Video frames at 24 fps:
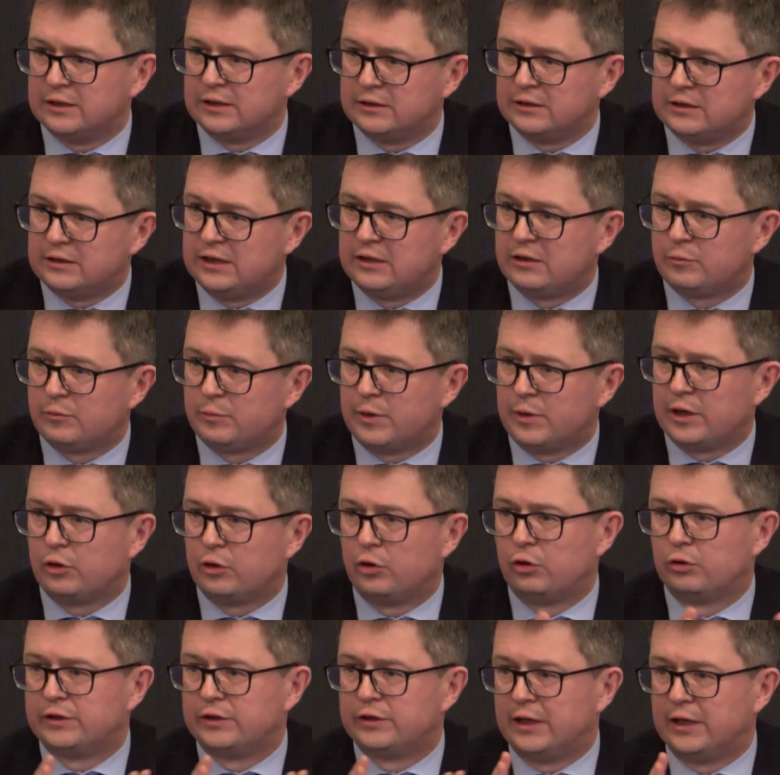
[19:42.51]
neither by
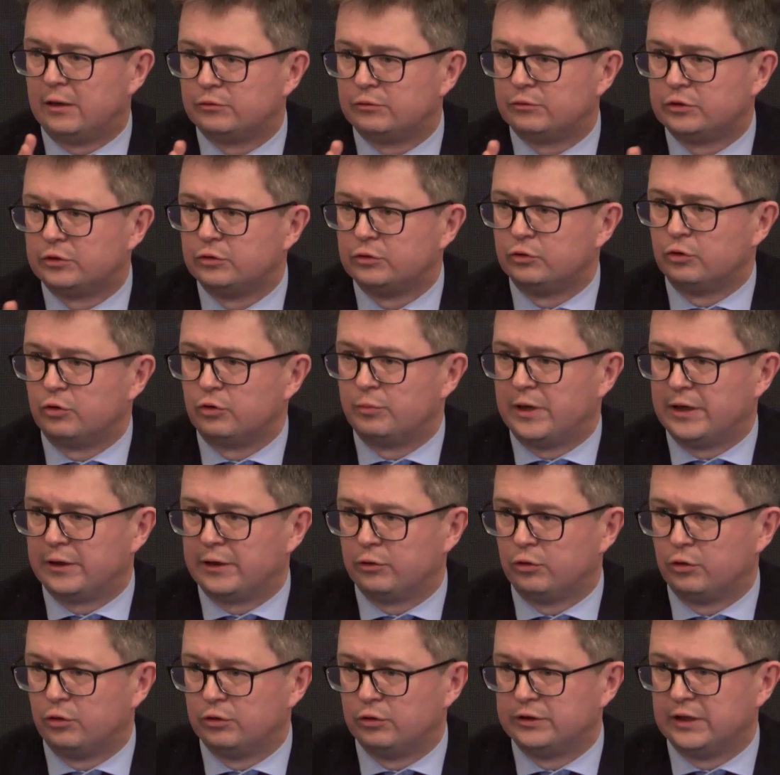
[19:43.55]
holdout nor by
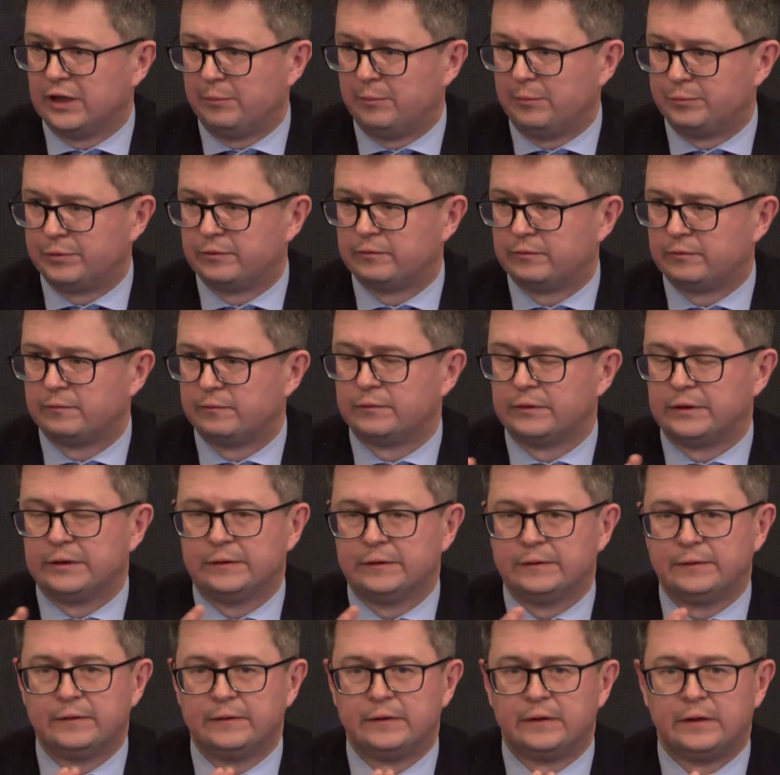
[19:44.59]
hold up.
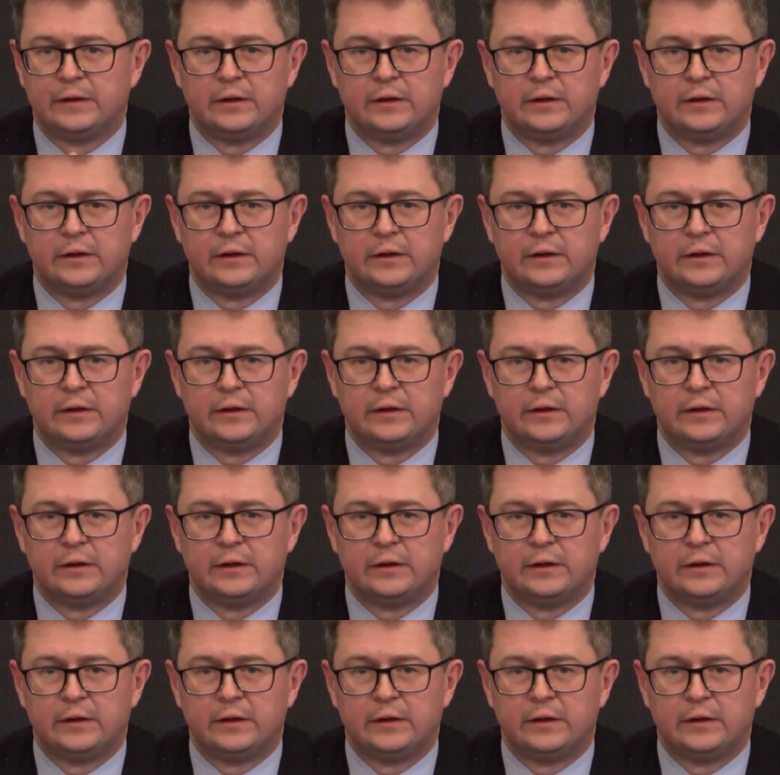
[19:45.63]
Yeah?